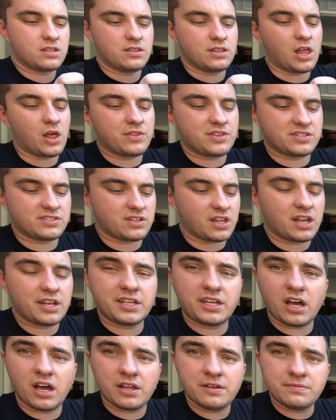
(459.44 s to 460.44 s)
No, this is not
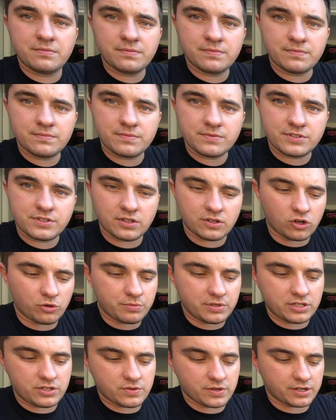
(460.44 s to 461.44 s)
a gun, so don't
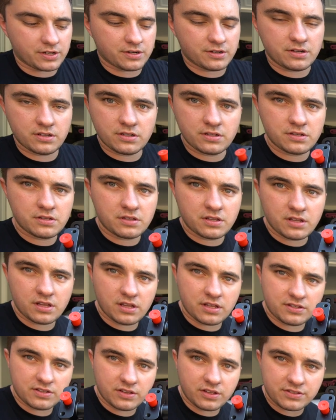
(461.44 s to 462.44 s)
be triggered.
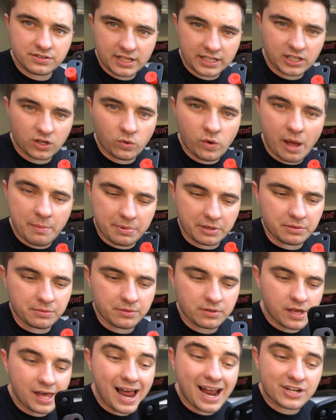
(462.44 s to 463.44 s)
This looks like a weapon.
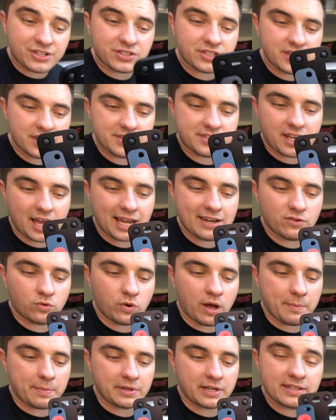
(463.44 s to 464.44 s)
It actually is kind of a
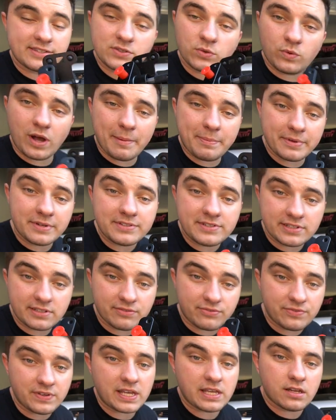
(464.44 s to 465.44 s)
weapon. It's a weapon to
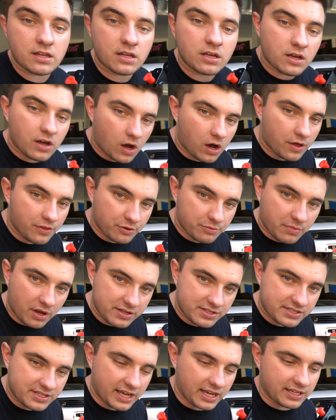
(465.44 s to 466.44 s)
defeat other
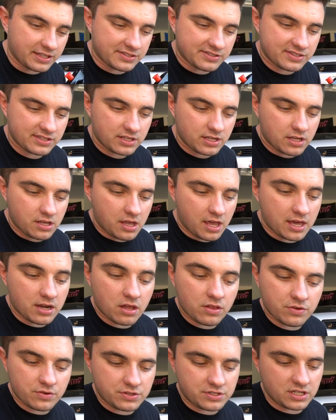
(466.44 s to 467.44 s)
Mustangs and
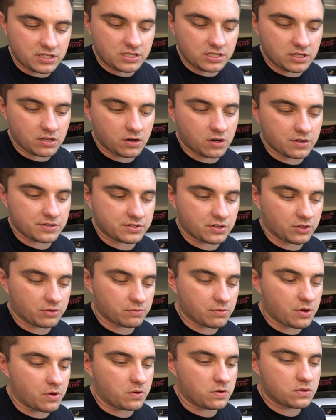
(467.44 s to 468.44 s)
other GTRs on the
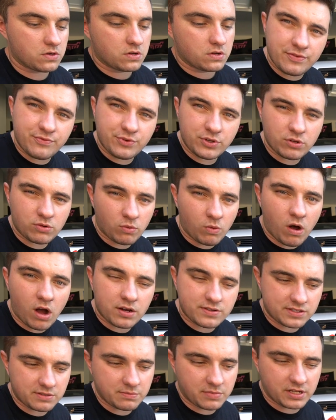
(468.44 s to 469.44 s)
road. If we don't
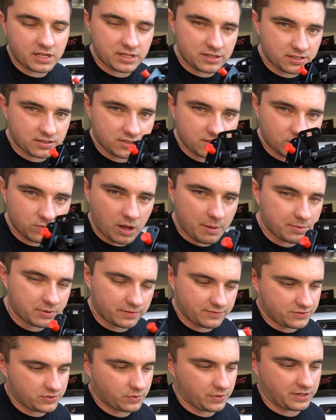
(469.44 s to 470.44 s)
walk somebody, this is a weapon
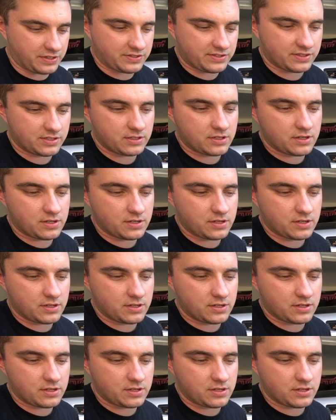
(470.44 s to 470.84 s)
of choice.